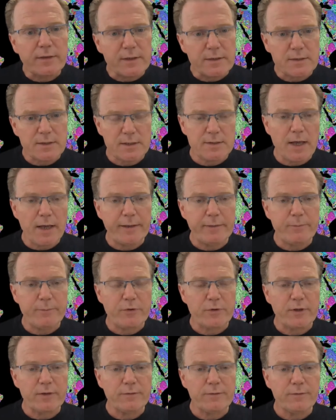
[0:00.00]
this design
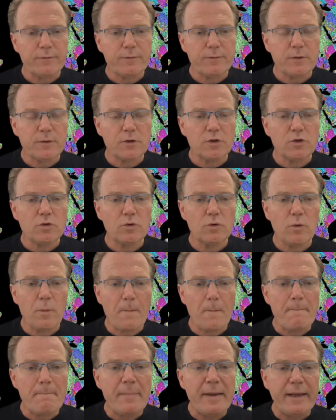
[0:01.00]
brief to
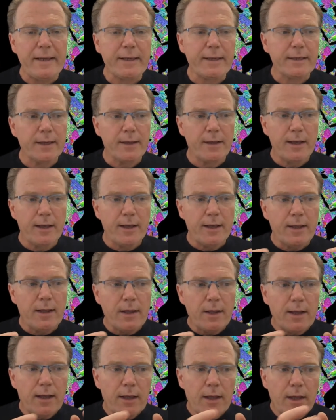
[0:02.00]
make
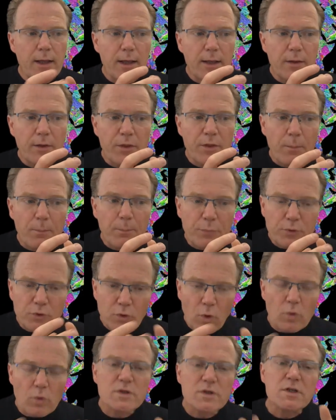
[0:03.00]
the
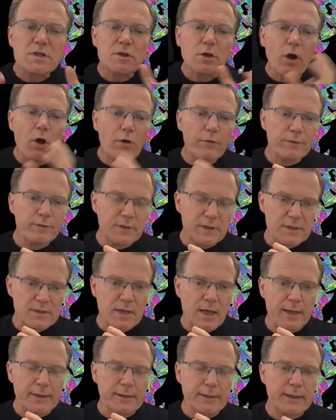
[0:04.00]
process of
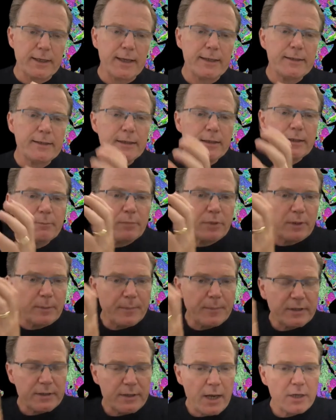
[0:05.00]
designing and the
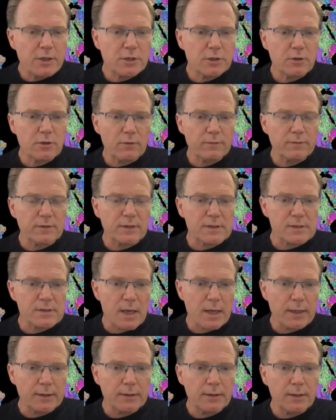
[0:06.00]
implementation of
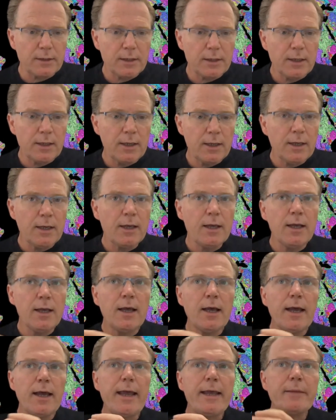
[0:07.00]
design
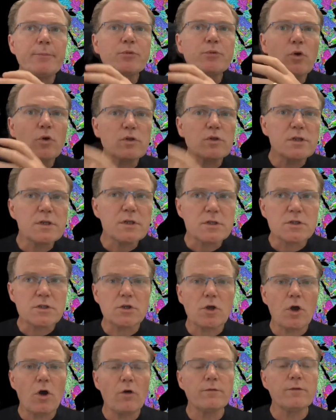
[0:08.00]
a
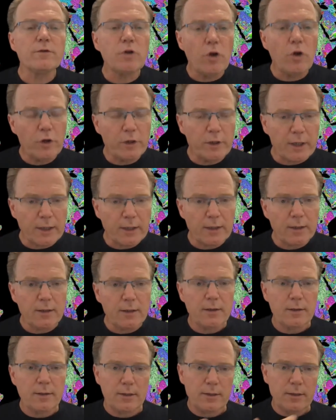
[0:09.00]
process of learning
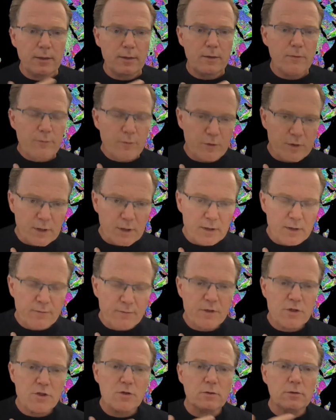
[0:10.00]
for the
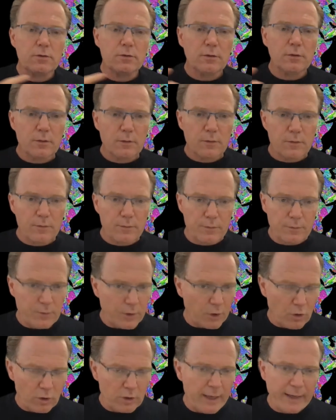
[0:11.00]
individual,
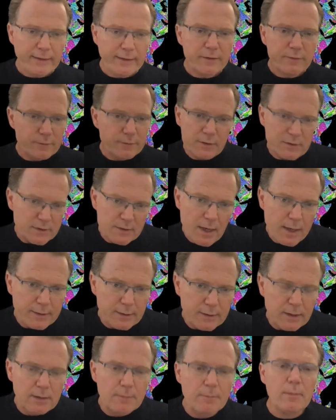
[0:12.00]
the collective, the design
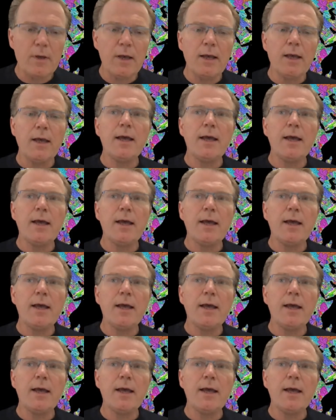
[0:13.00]
team,